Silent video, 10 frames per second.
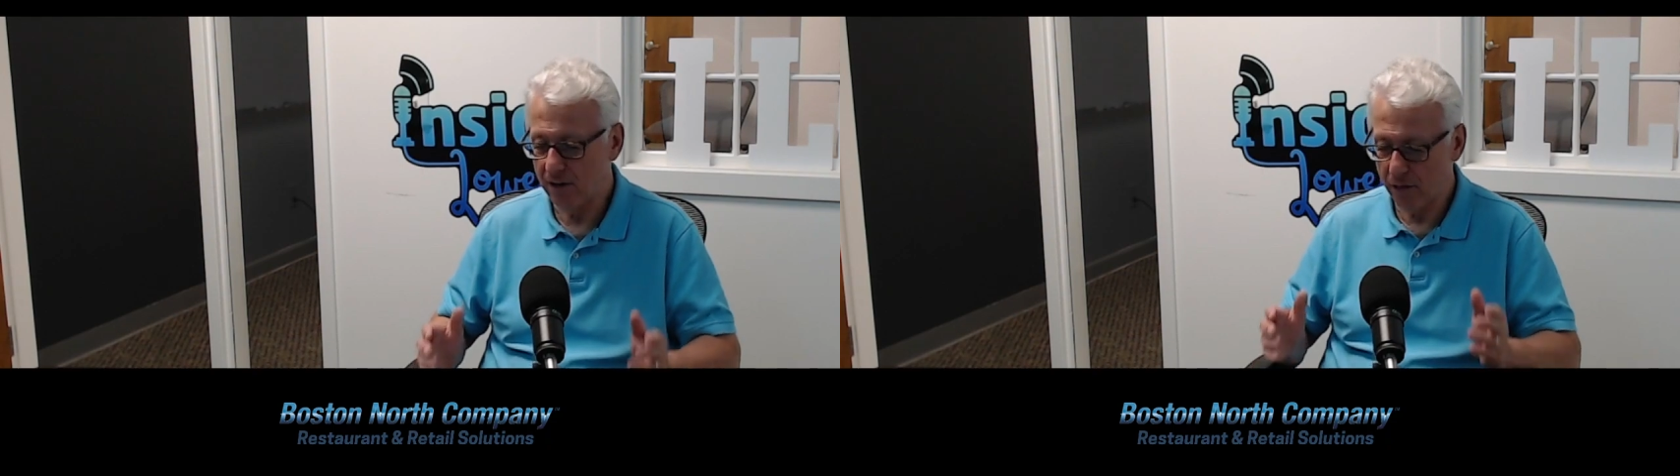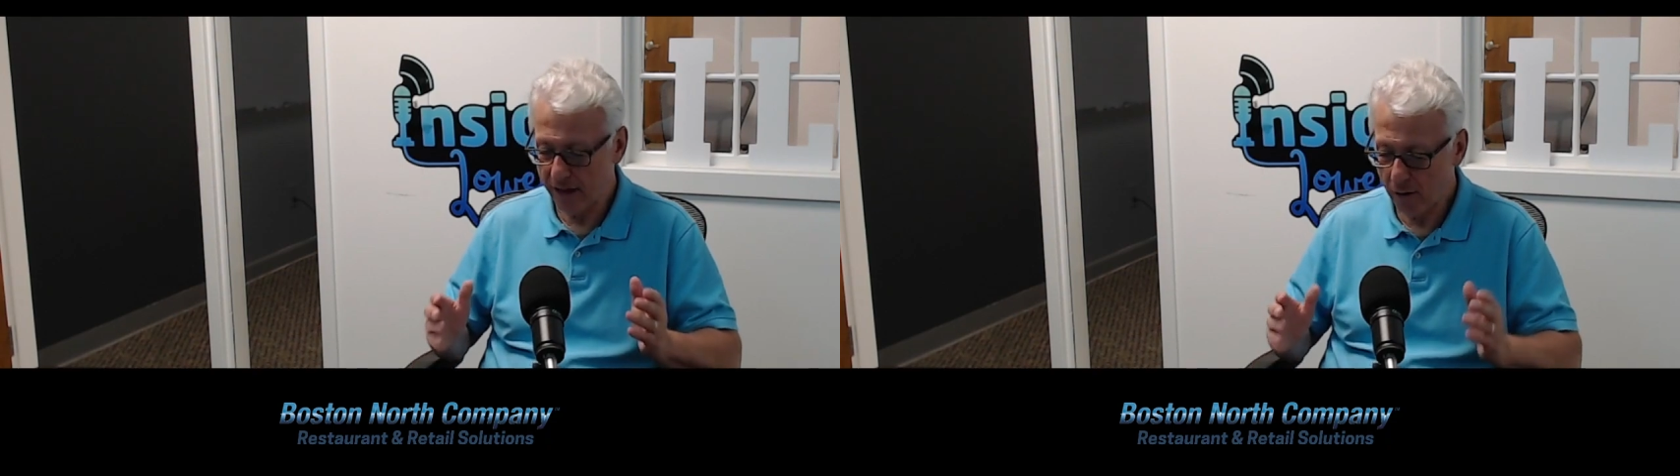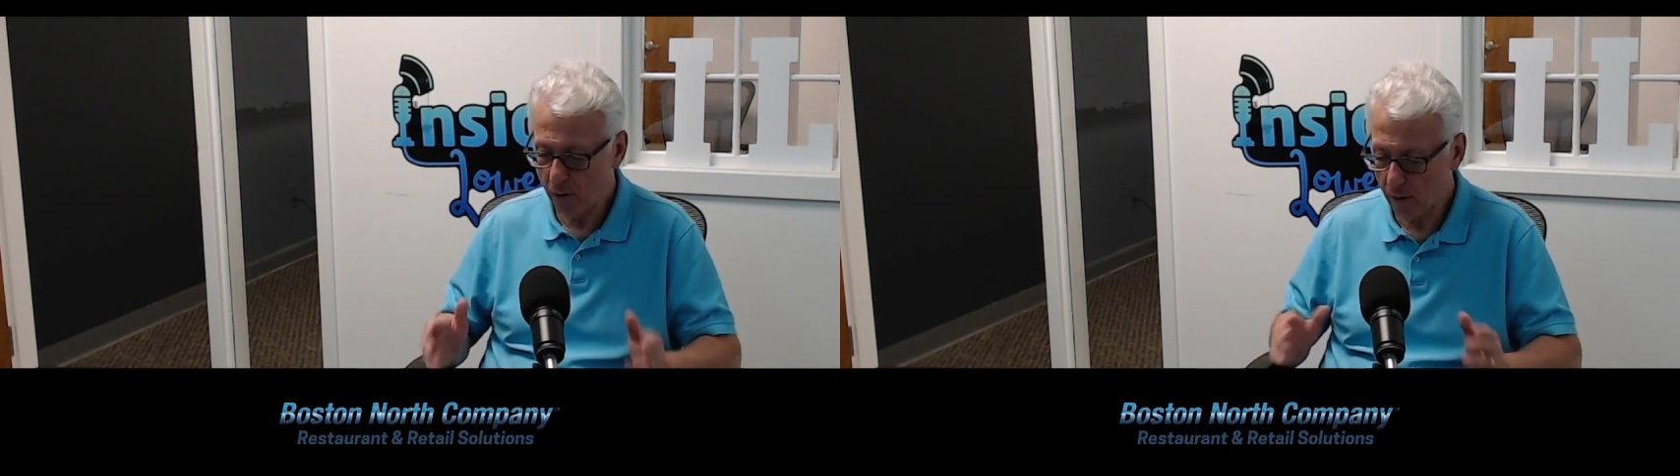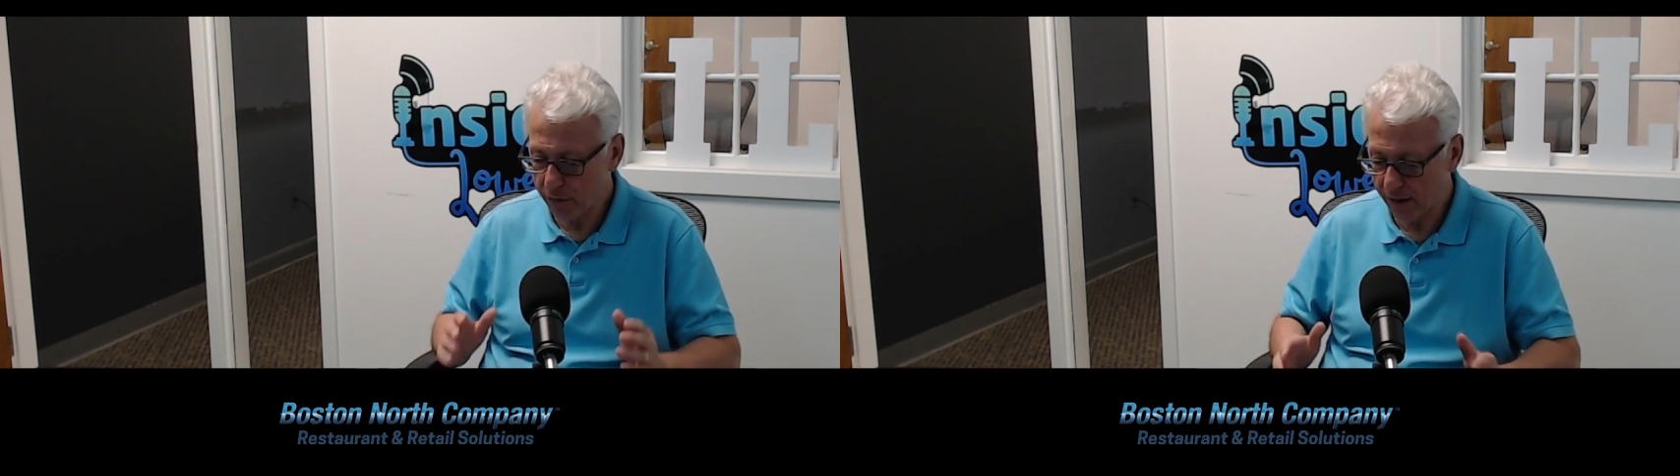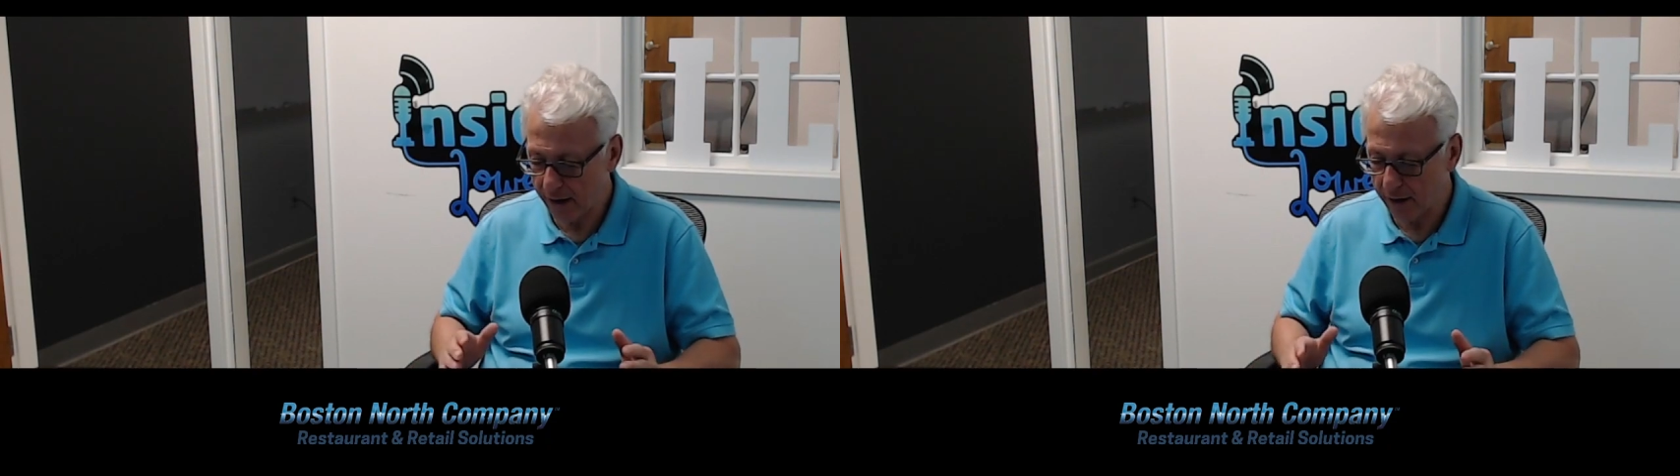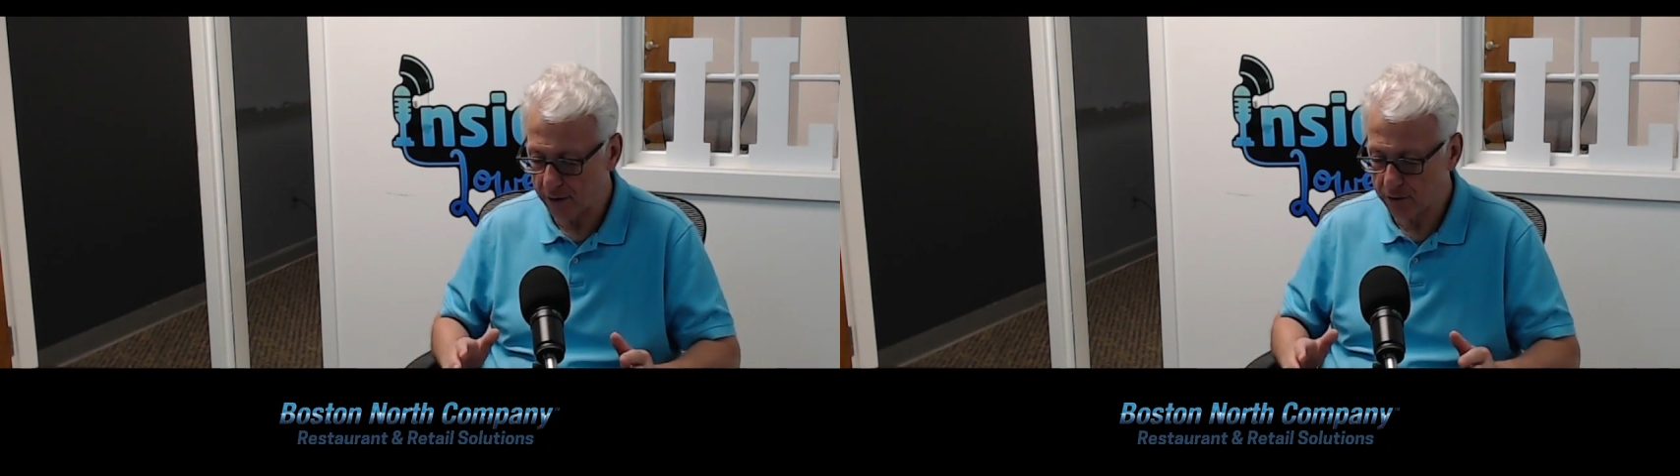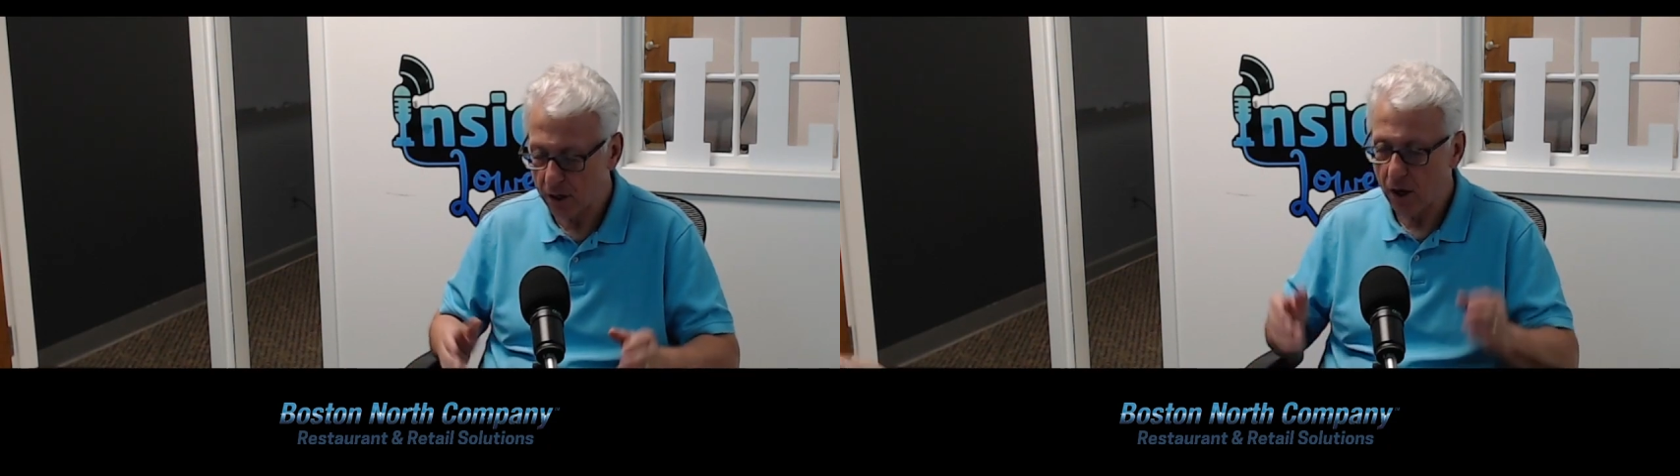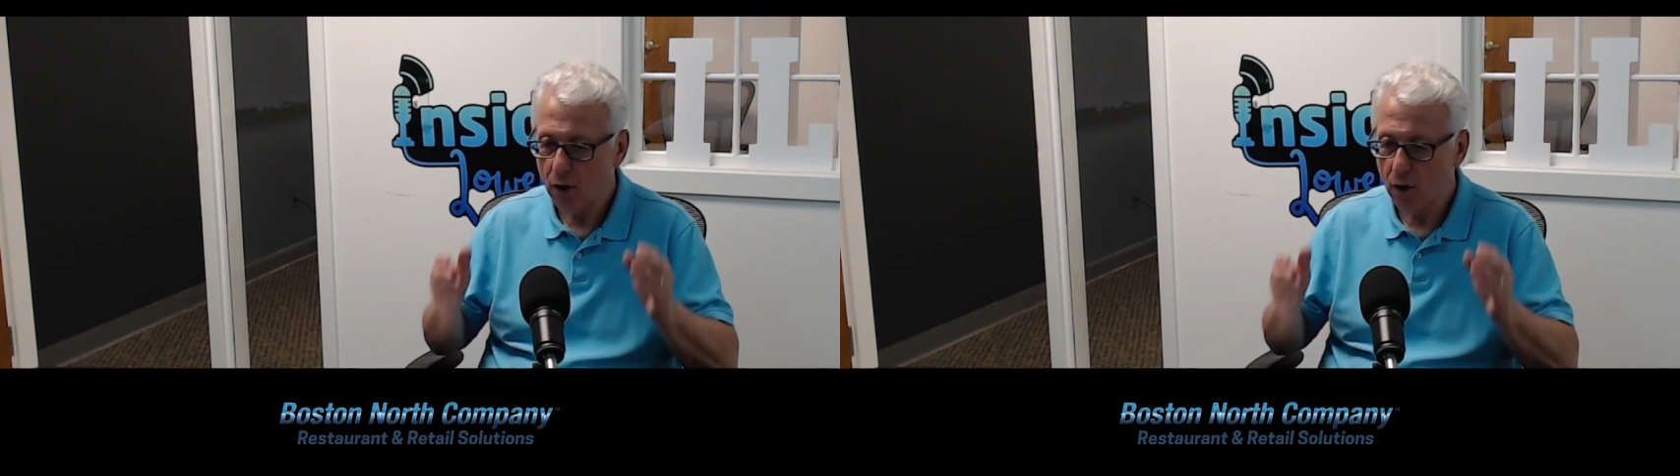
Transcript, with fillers: their whole thing is